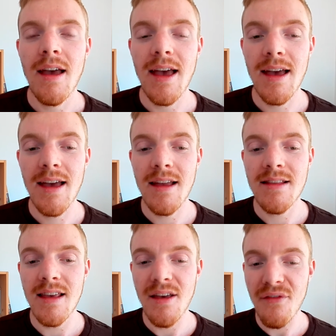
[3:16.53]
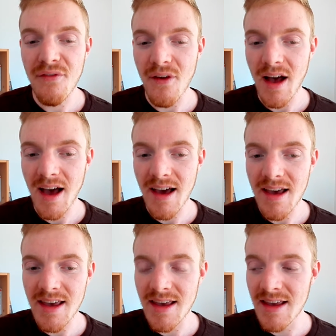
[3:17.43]
And if
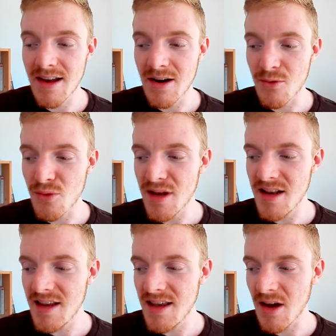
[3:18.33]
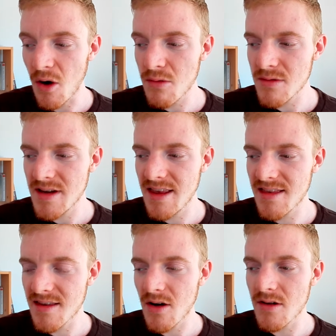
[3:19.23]
I really only
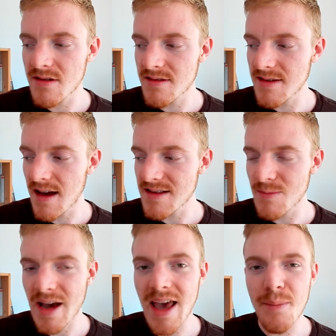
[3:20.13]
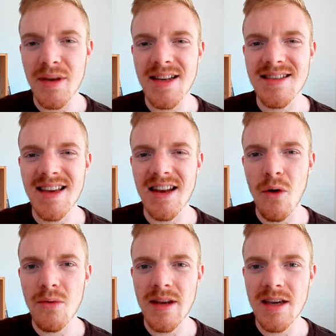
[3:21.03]
thought that my happiness can
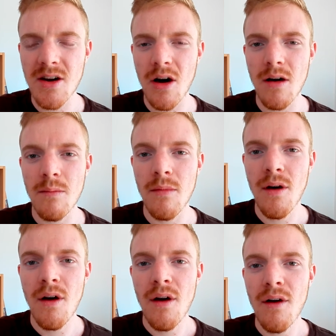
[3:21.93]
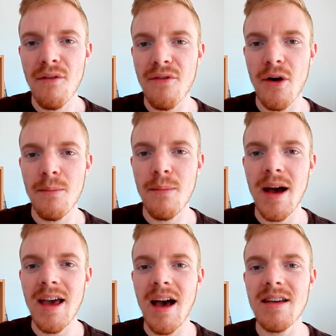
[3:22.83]
only come from
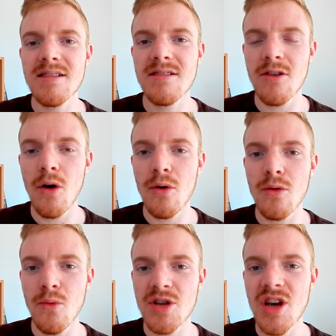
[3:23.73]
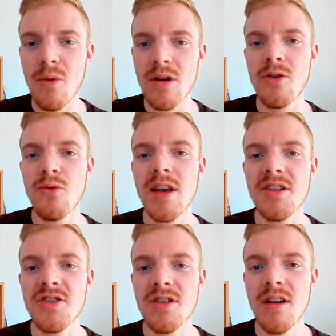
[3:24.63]
my highest goal, which I want to
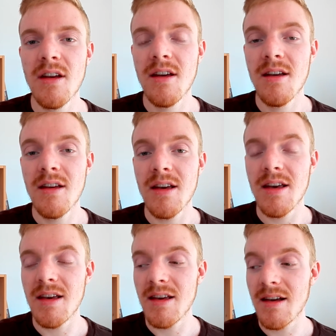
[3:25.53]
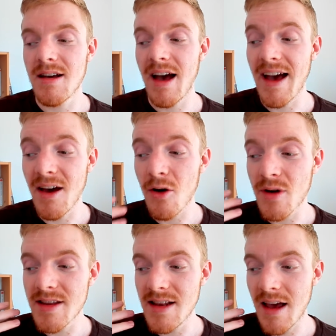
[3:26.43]
reach, I
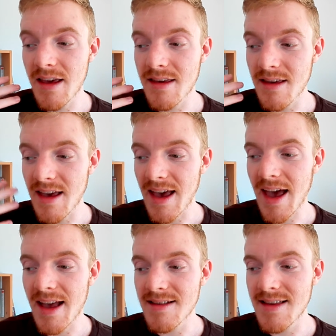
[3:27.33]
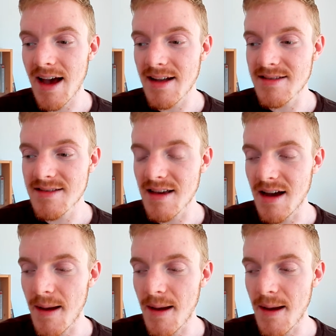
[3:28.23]
already like had that